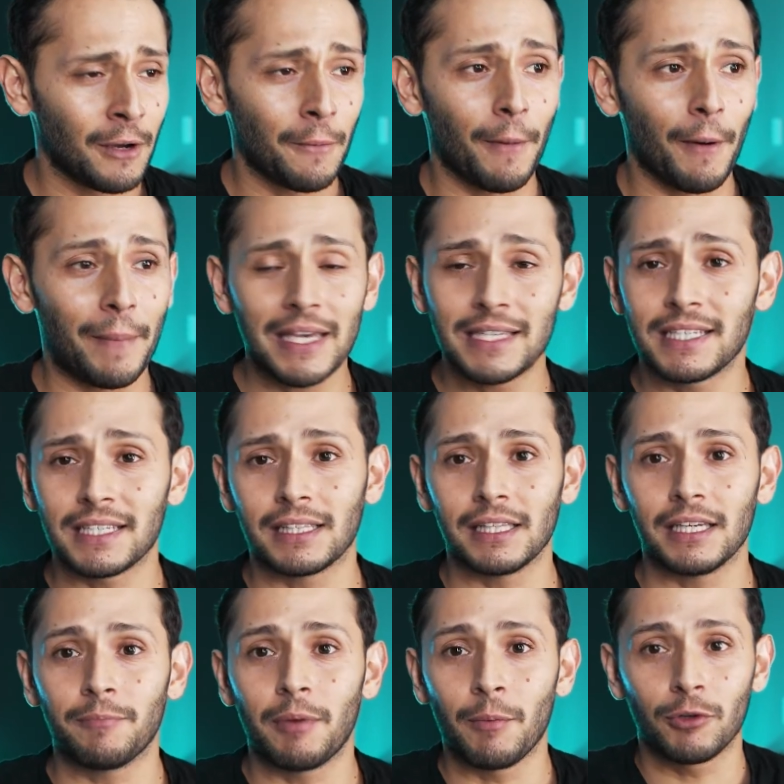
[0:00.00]
But
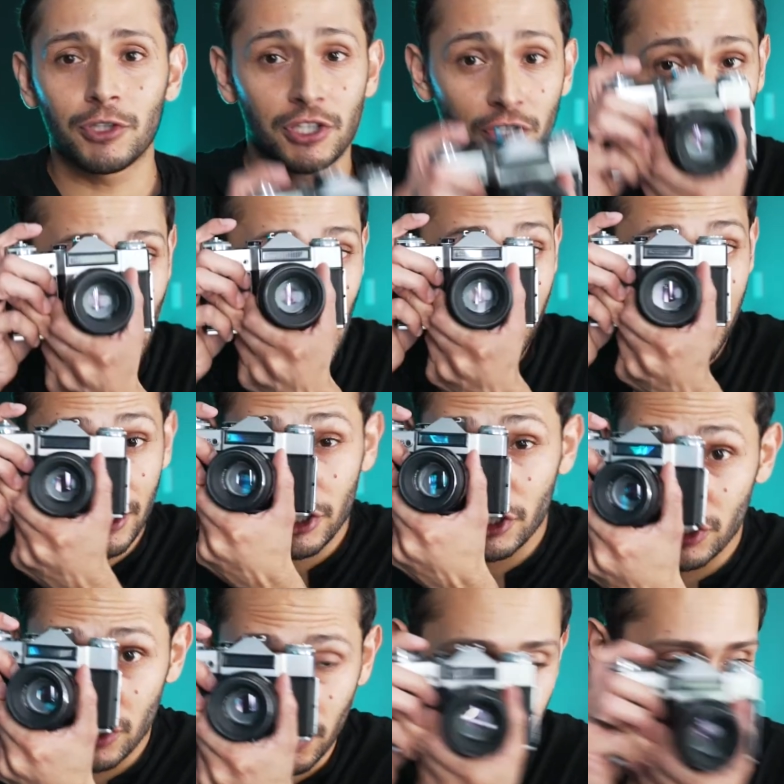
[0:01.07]
basically, people just go out and they just
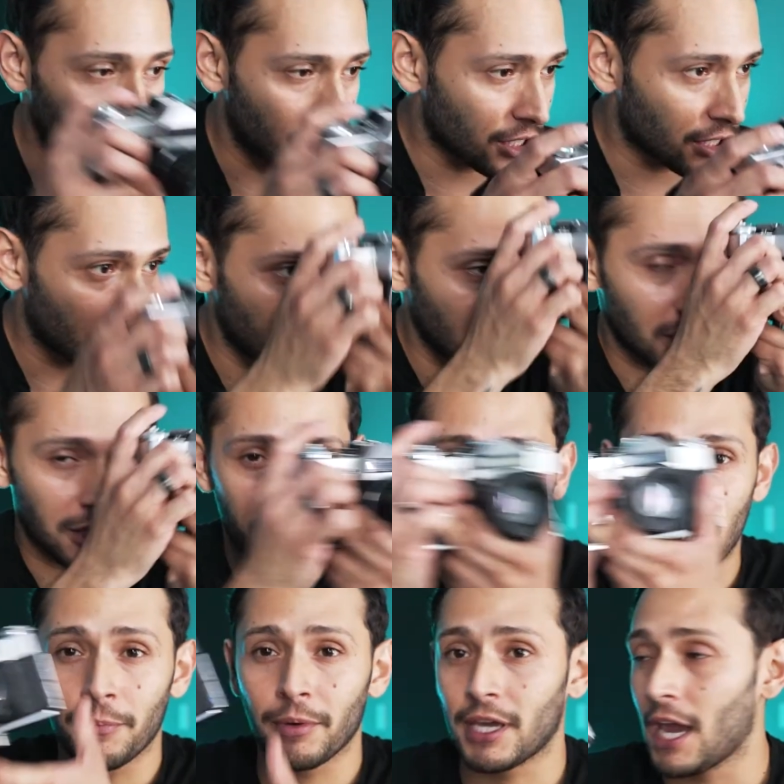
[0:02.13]
shoot. They just pick
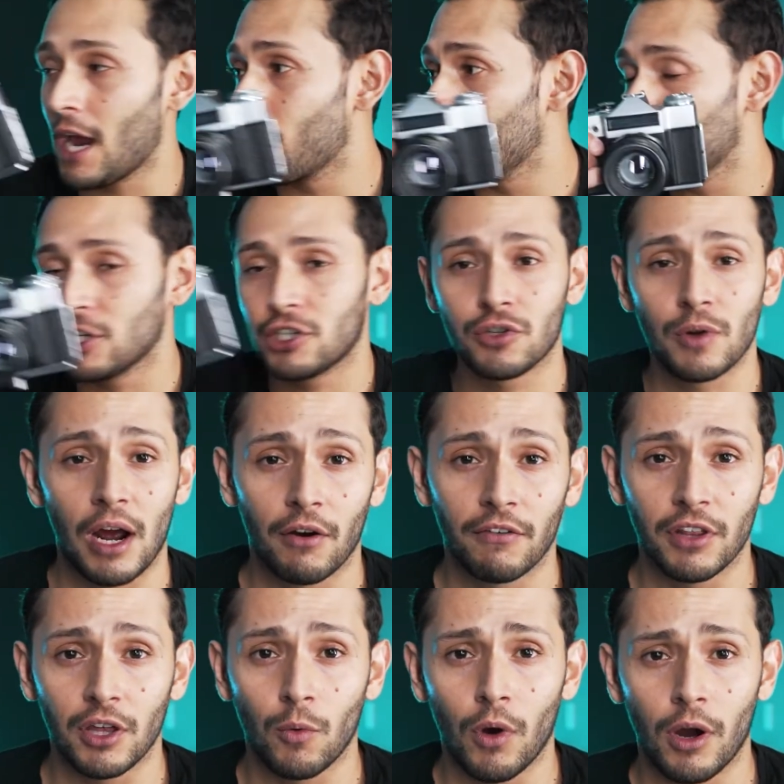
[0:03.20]
up a camera and they shoot however
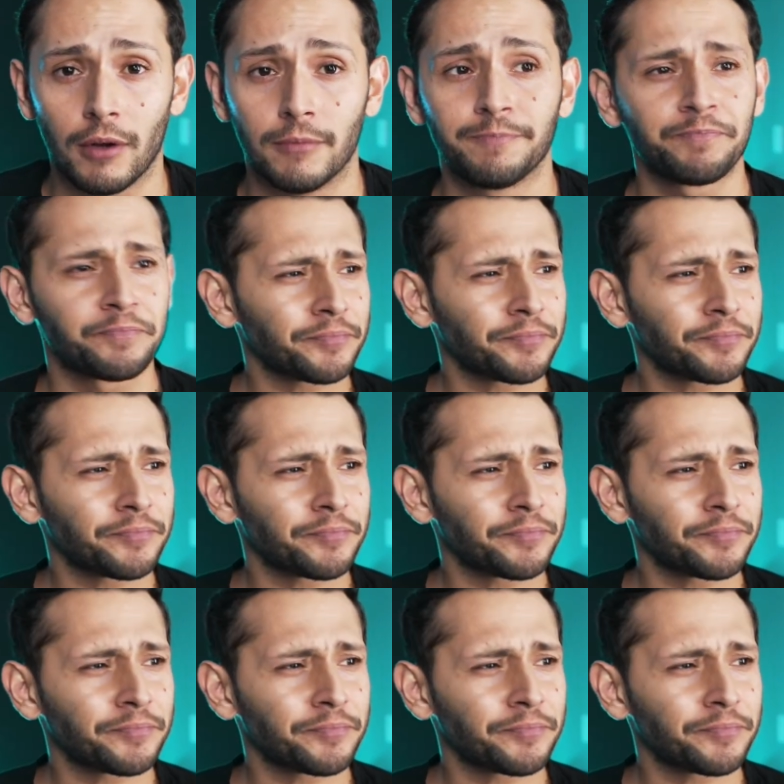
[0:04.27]
they want.